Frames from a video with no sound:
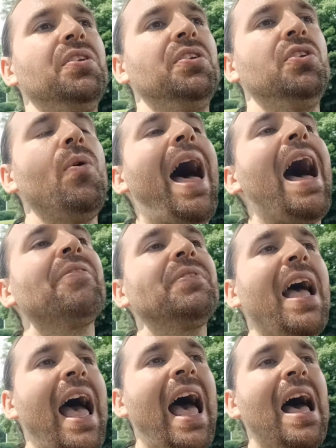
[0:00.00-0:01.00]
you have
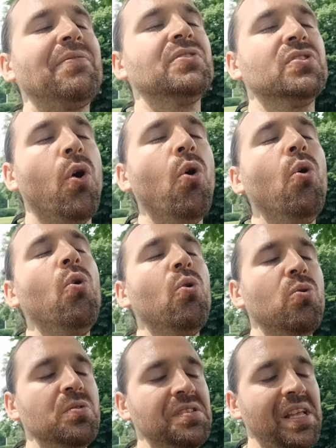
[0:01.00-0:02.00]
to have
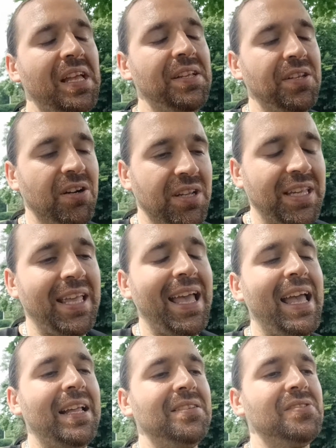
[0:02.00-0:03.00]
tools in your
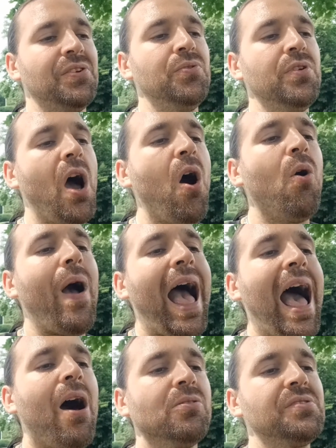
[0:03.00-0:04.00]
kit to know
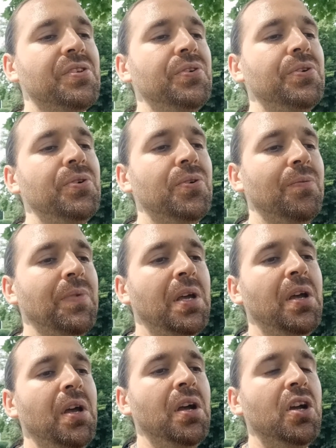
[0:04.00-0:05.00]
how to
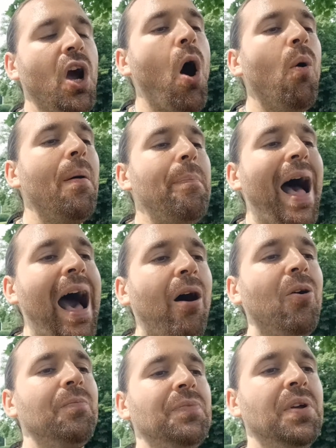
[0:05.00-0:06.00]
go
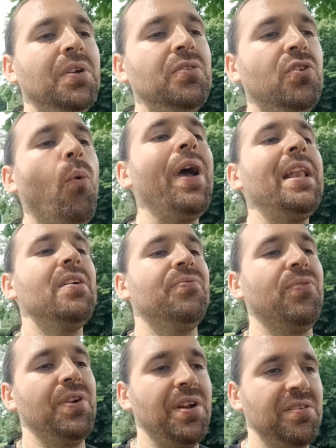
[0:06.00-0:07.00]
about doing it
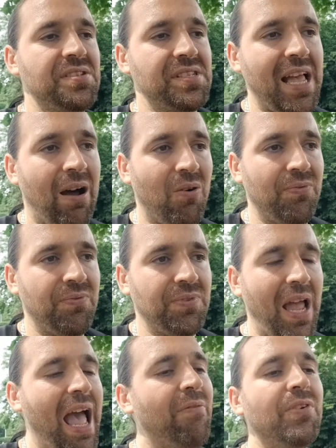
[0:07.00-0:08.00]
for yourself.
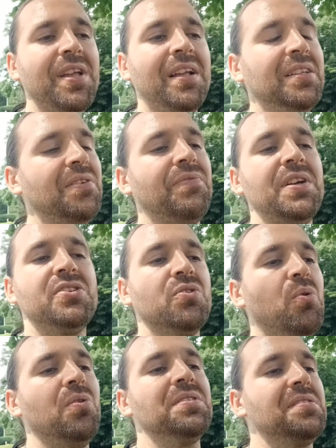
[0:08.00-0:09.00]
Every
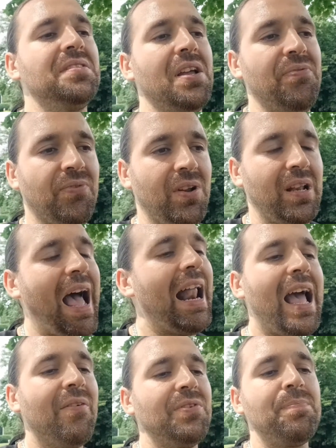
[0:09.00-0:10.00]
individual is different. Not
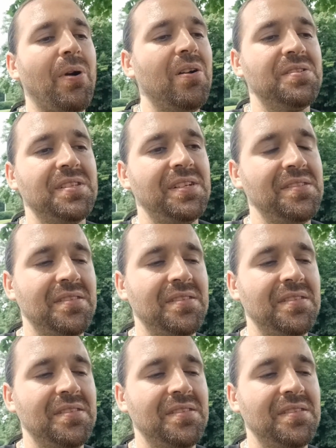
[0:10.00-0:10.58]
every person is